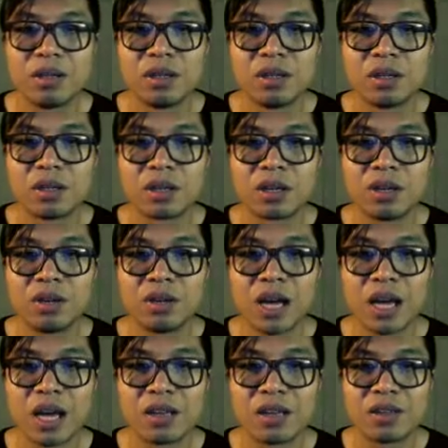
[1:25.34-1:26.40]
can you like
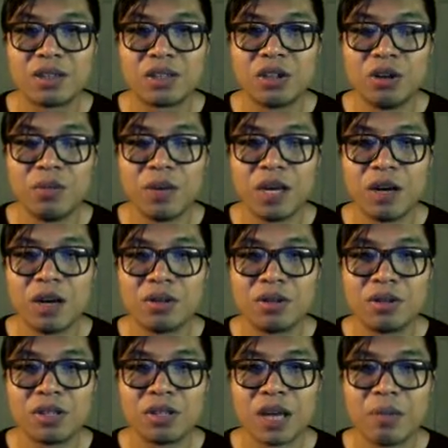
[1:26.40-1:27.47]
show me how to use
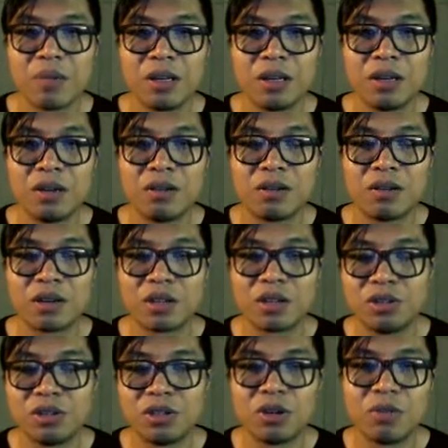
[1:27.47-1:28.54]
Ableton, or can you show
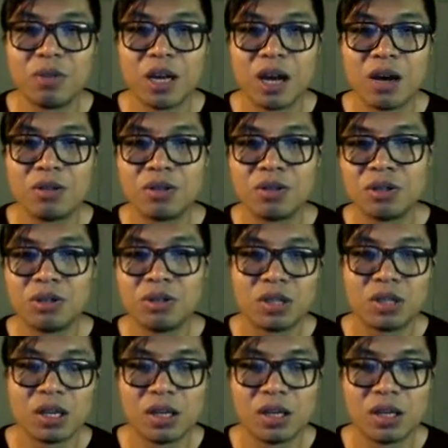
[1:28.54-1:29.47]
me how to use a